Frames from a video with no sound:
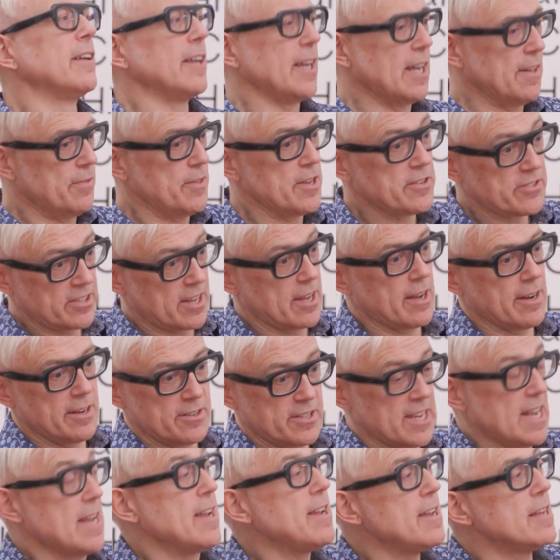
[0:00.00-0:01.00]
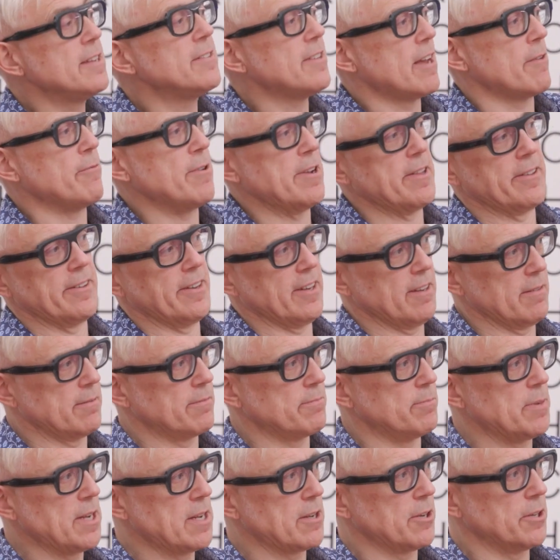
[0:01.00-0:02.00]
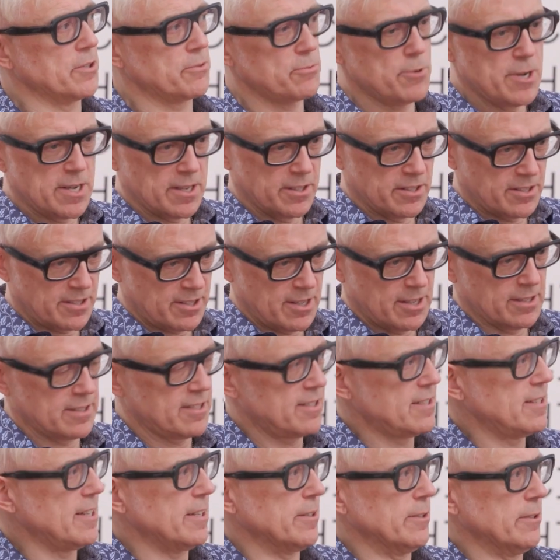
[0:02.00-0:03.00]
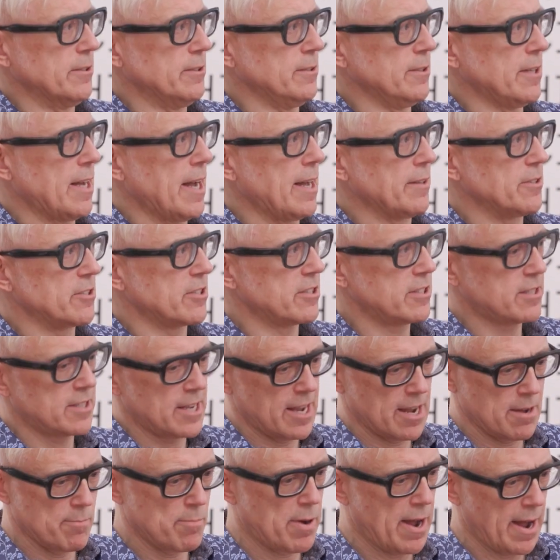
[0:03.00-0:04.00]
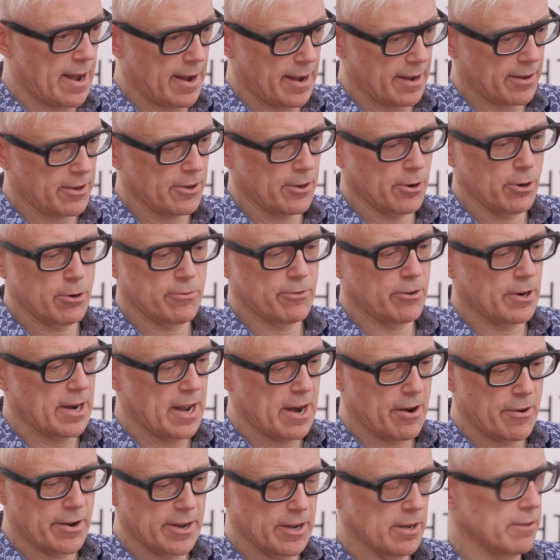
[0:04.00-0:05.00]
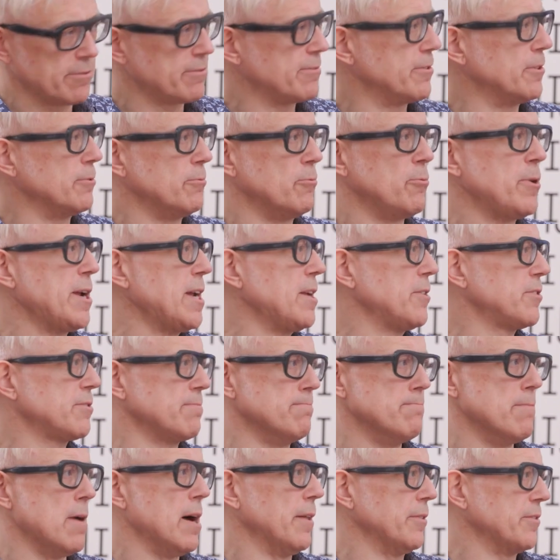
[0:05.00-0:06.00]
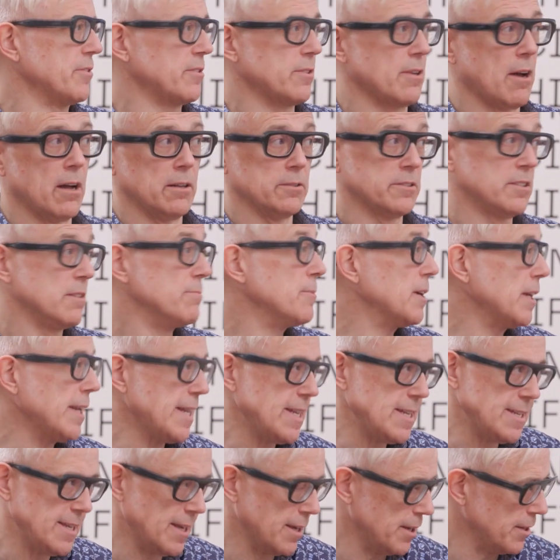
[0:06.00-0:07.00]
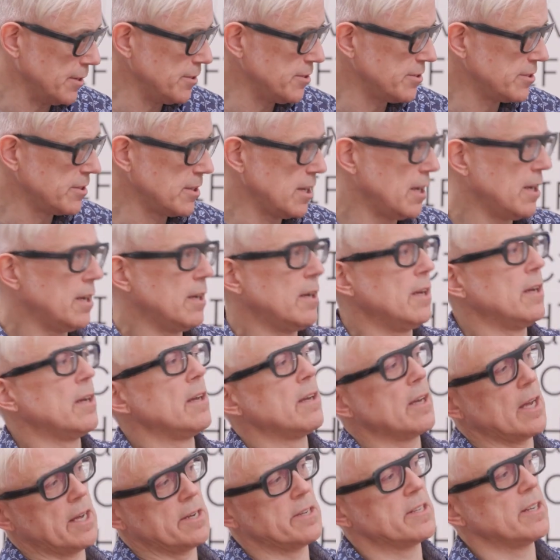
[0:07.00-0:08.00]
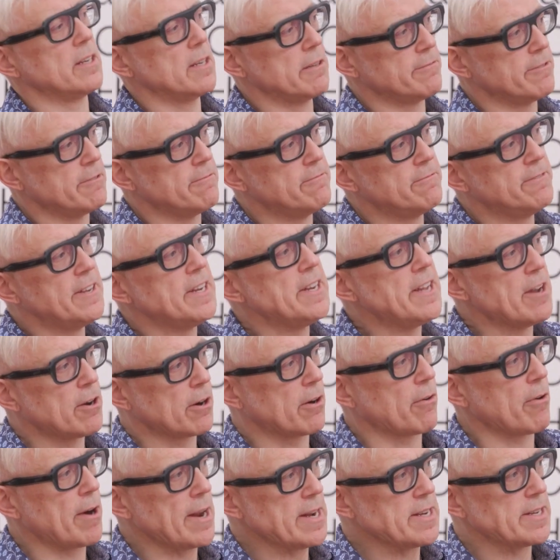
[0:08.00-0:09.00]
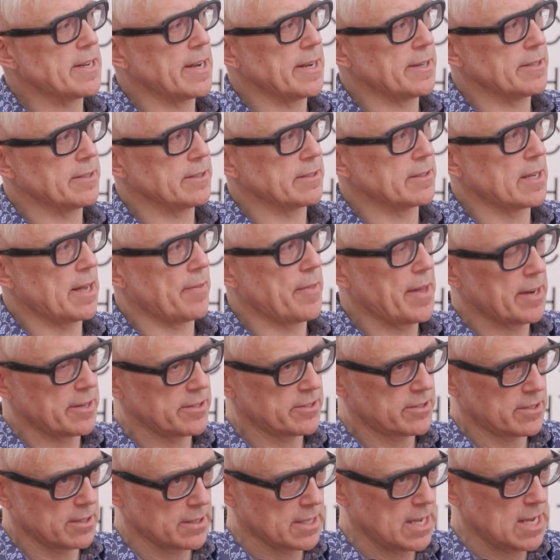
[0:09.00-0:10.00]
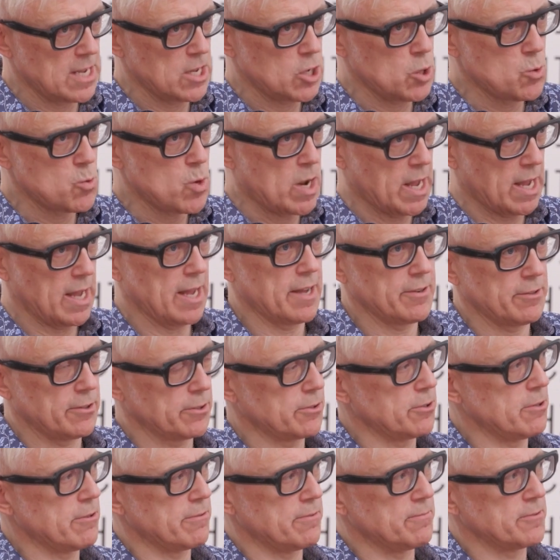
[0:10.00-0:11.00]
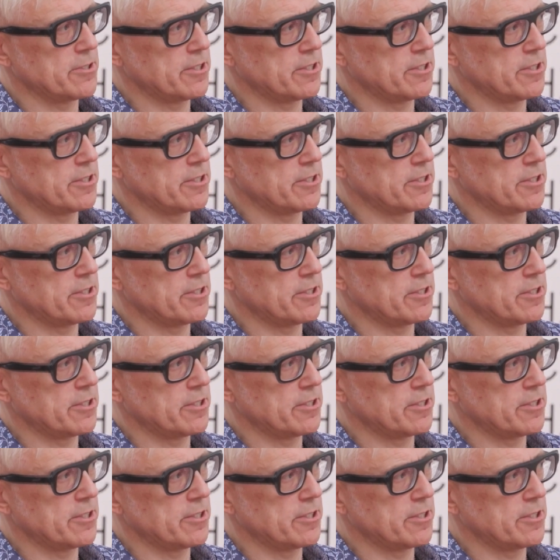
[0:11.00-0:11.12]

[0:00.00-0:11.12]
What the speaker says: in this case, is everything, because we can sit still and stare back over an area for weeks, months, ultimately years, right, and deliver video-grade data. And that is something you cannot do from